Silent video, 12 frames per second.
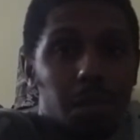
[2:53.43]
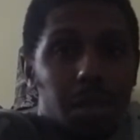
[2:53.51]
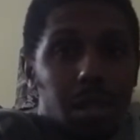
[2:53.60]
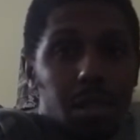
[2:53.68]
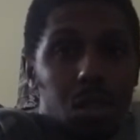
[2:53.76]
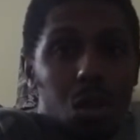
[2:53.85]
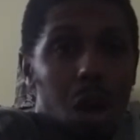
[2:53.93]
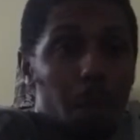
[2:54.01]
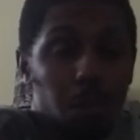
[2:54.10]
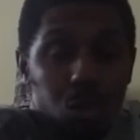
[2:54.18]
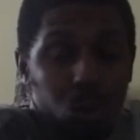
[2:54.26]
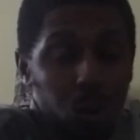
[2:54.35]
because you know
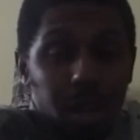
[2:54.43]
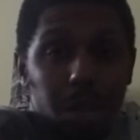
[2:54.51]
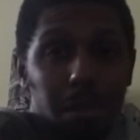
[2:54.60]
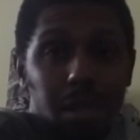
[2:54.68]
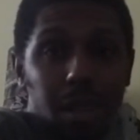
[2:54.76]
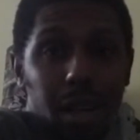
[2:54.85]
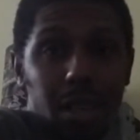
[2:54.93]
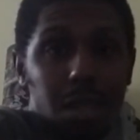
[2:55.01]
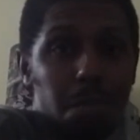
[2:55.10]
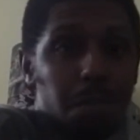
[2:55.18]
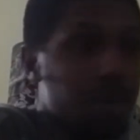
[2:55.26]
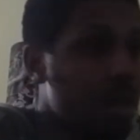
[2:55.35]
I'm trying to be nice,